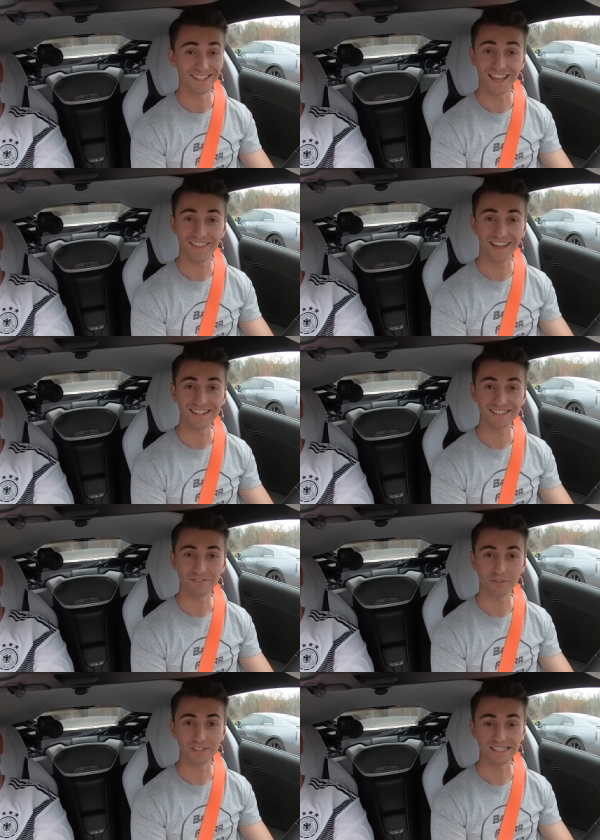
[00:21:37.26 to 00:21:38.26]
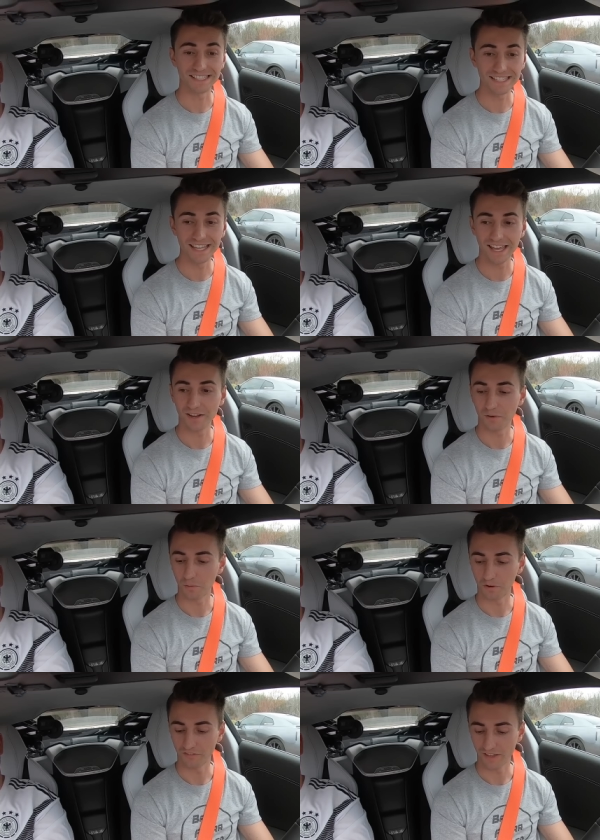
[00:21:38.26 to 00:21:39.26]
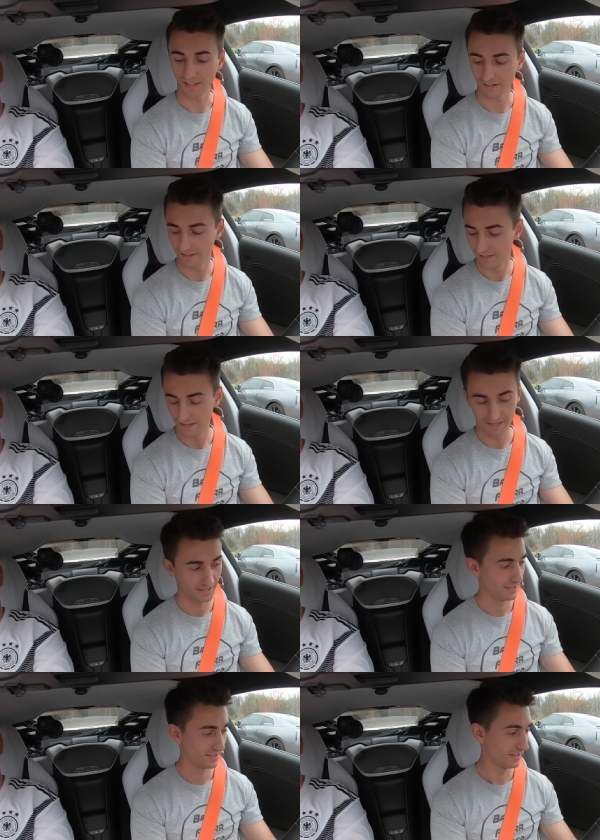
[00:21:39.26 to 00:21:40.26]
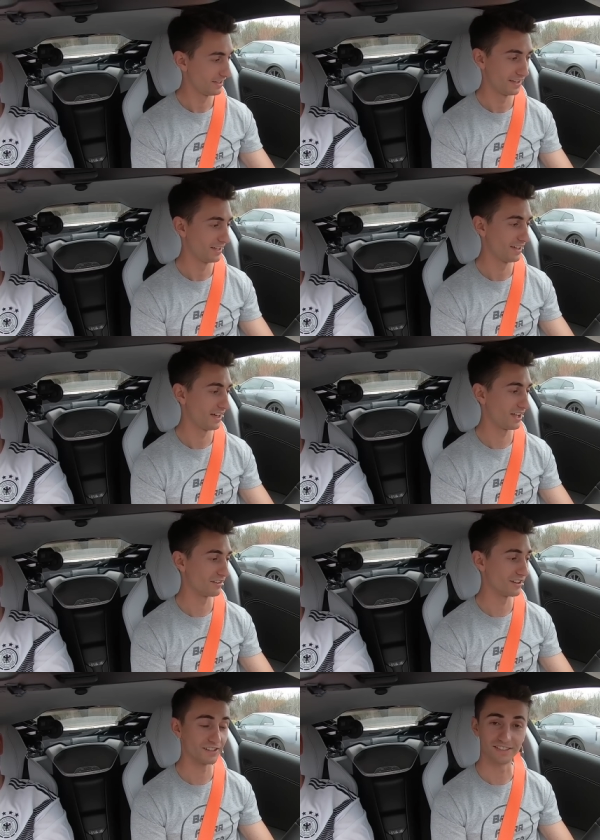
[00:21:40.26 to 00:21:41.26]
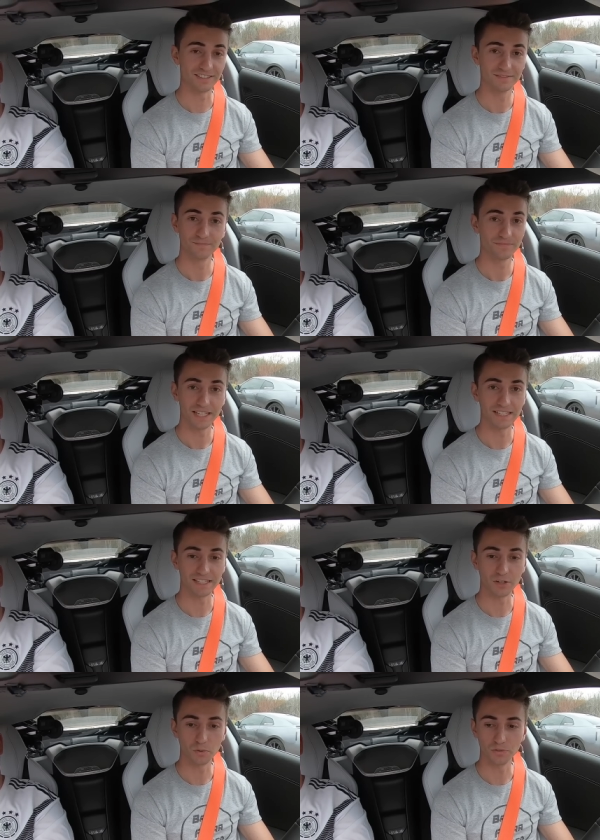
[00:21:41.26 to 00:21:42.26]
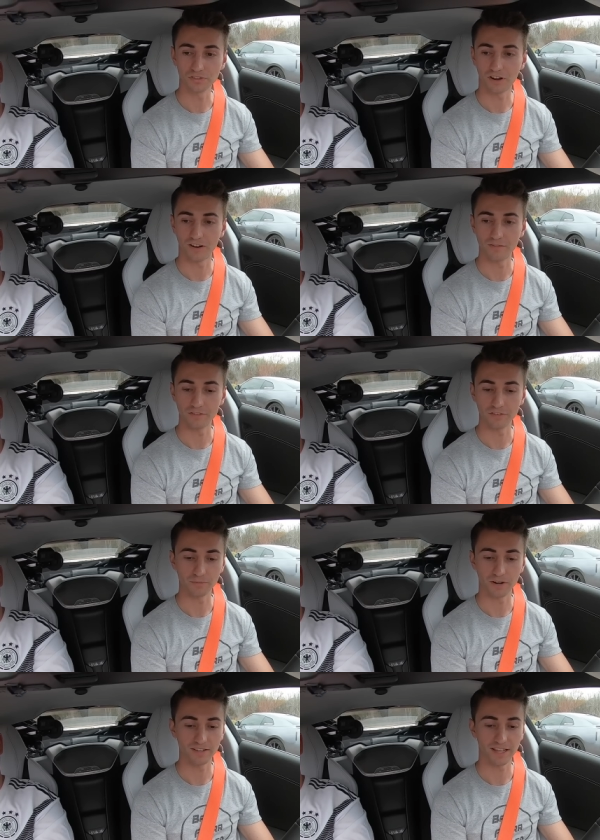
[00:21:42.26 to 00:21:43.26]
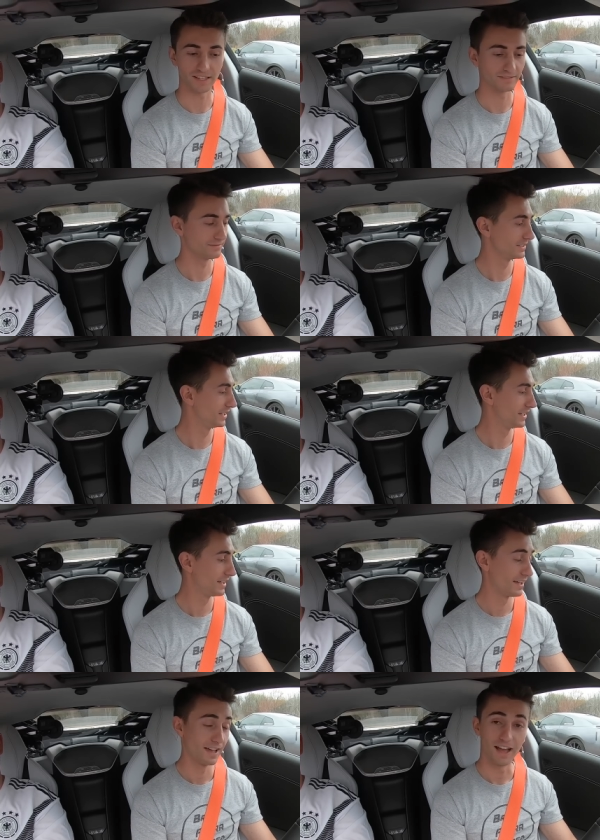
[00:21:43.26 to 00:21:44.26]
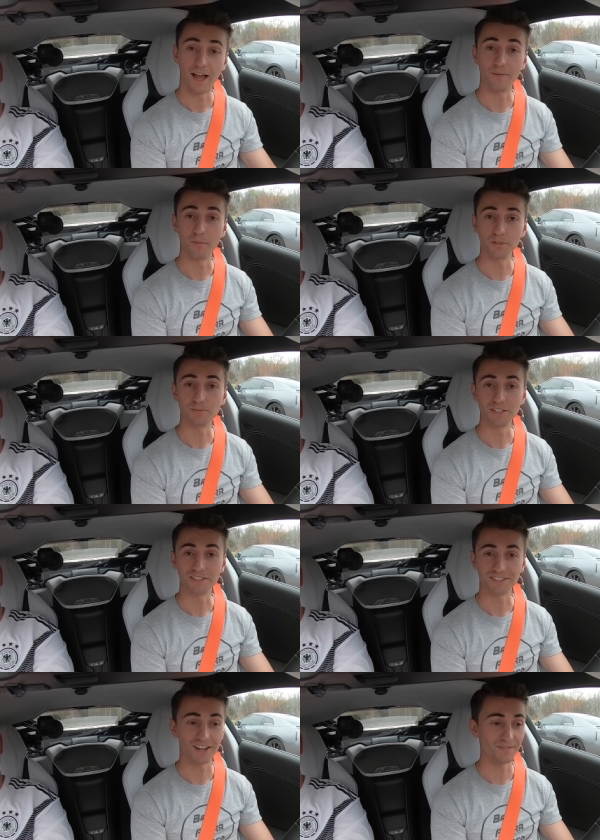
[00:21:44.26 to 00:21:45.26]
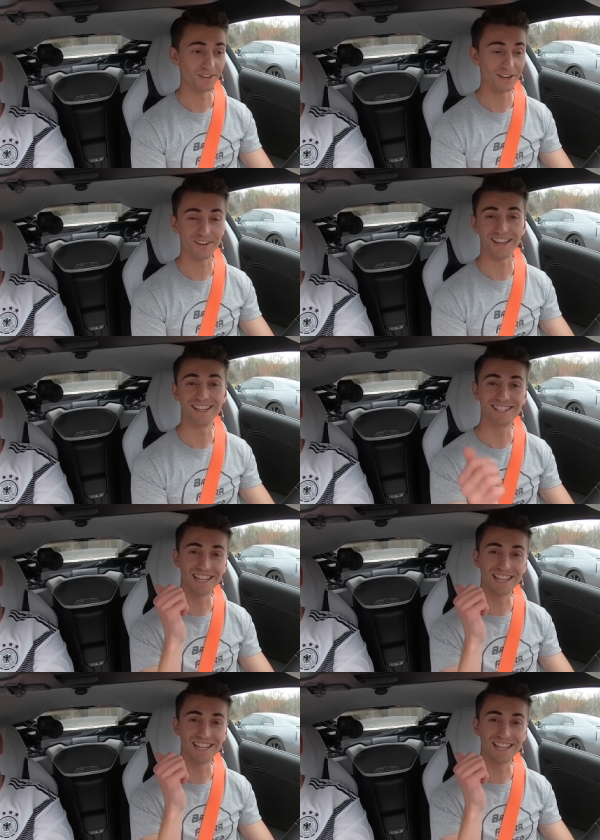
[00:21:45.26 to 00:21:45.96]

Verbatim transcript: yeah, that is it for the C8 Corvette. I don't know. It's it's the coolest car ever for the price. I I'm almost speechless on it. But anyways,